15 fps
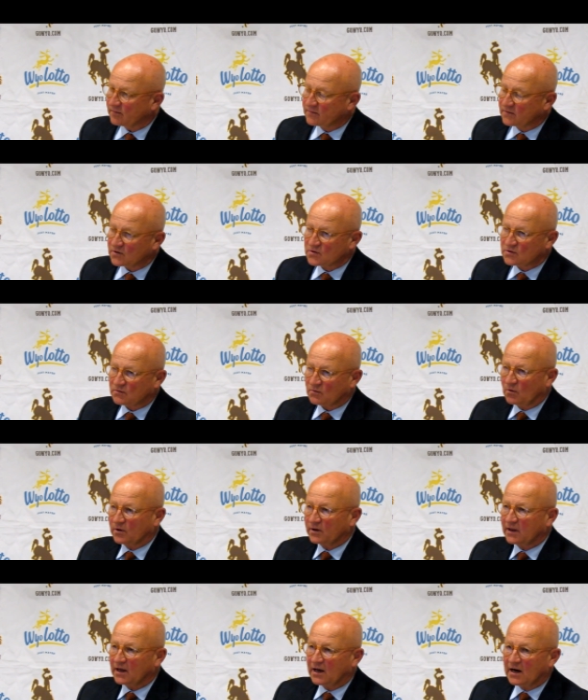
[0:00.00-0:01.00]
just
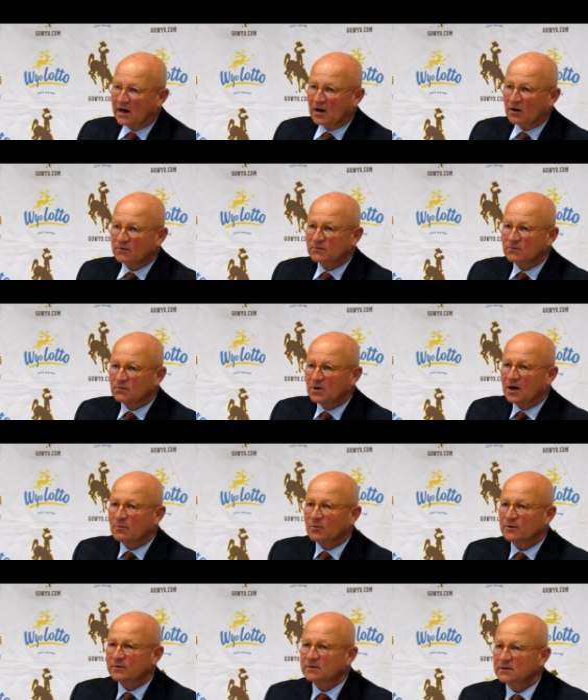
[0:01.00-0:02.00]
throwing that out,
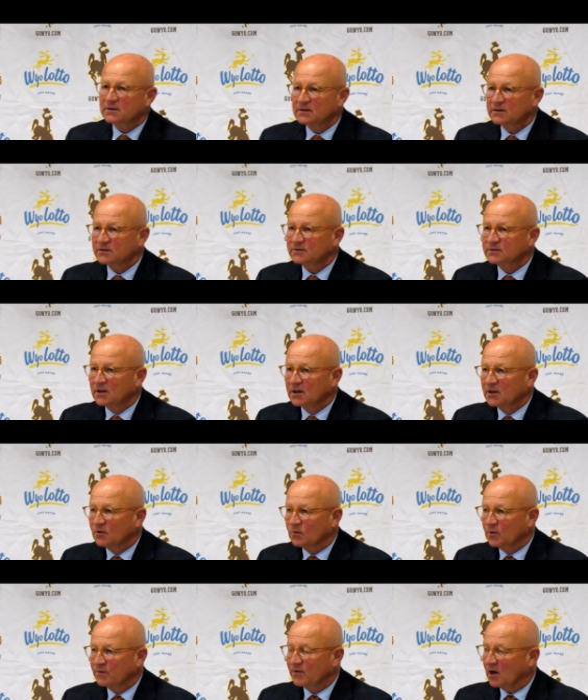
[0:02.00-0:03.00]
Robert, is
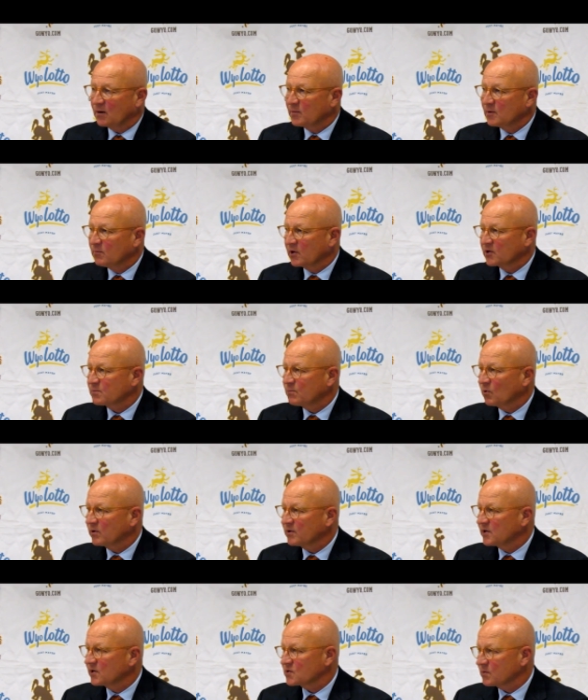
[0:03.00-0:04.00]
we've got to be much
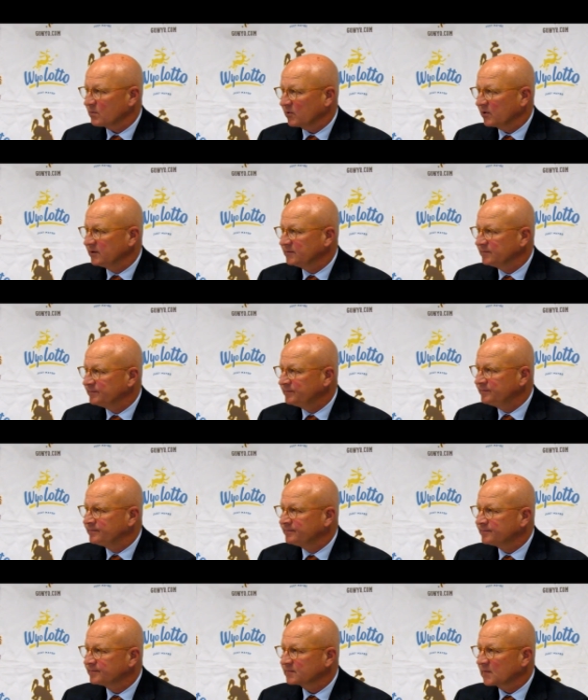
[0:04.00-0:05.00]
more disciplined.
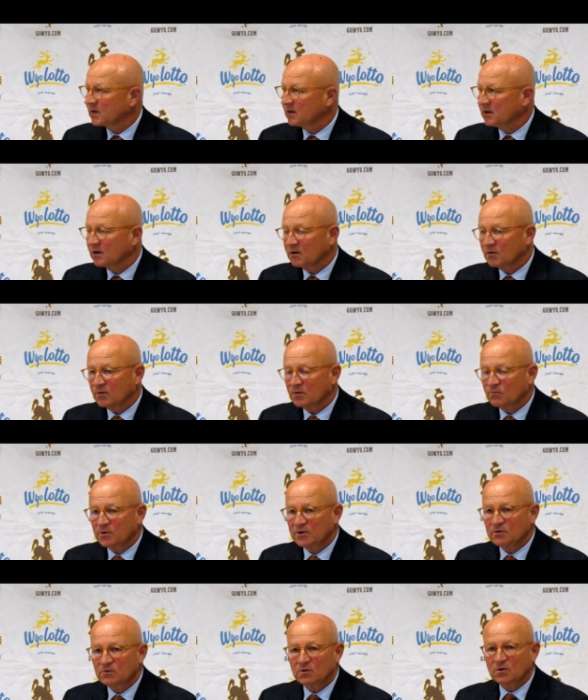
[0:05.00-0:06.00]

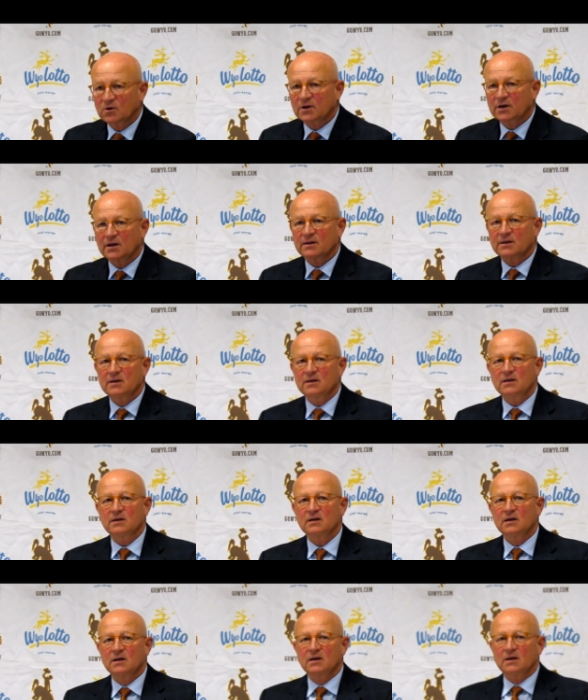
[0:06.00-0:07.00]
When you look at the
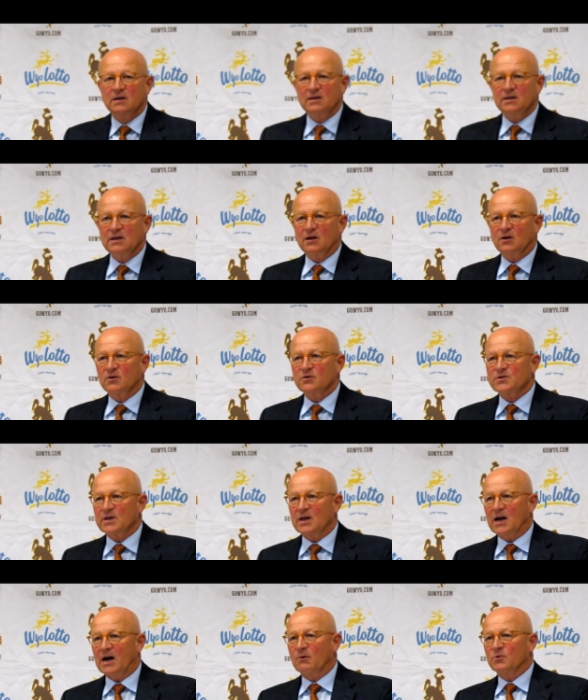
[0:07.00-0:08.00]
errors
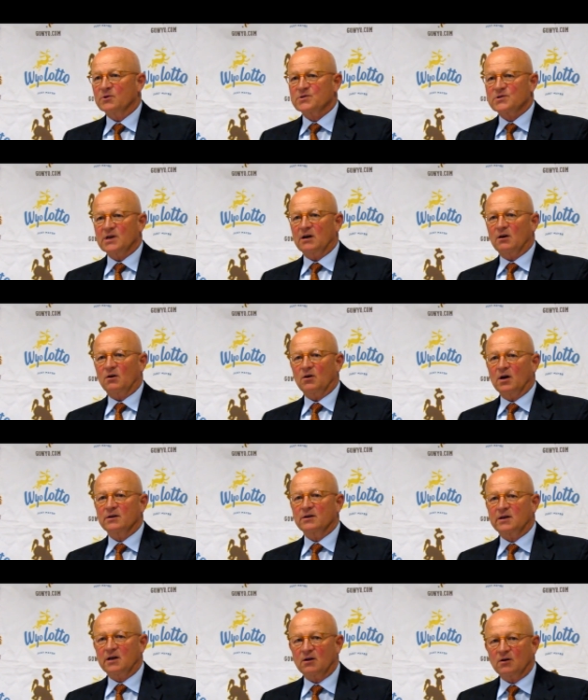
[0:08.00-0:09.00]
that I would say are
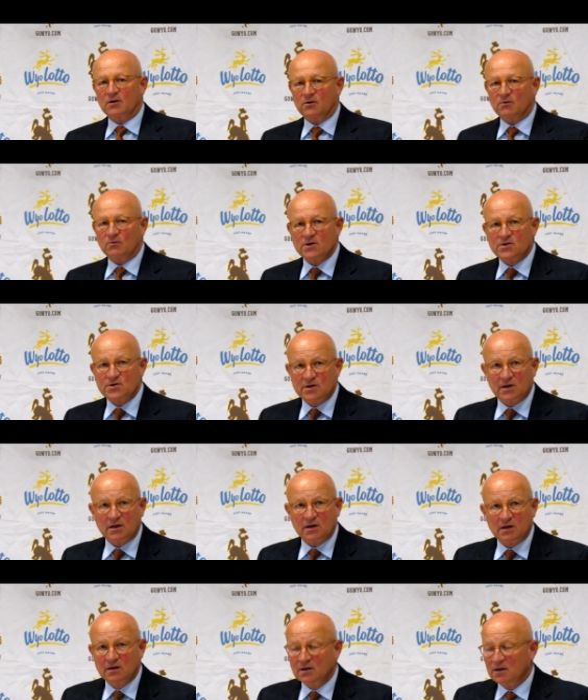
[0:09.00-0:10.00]
uncharacteristic
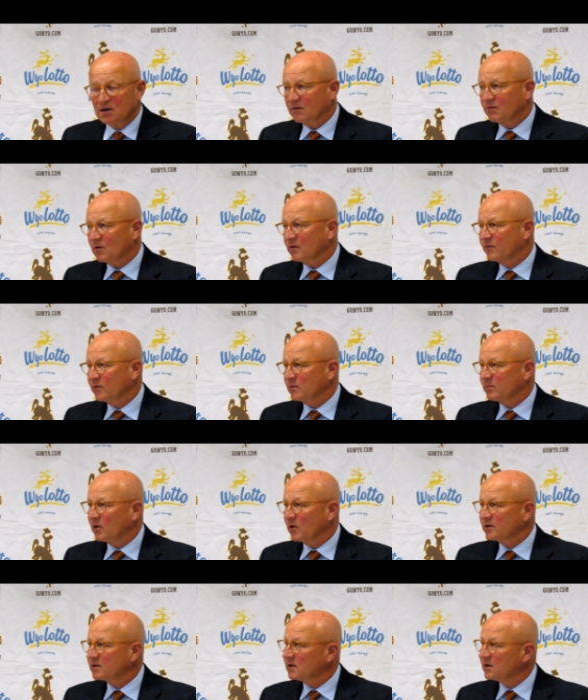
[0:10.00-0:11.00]
of our
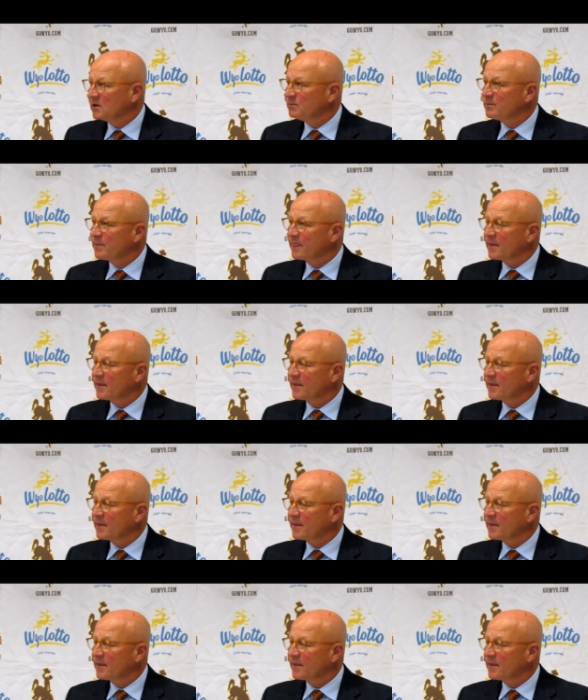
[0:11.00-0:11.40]
football team.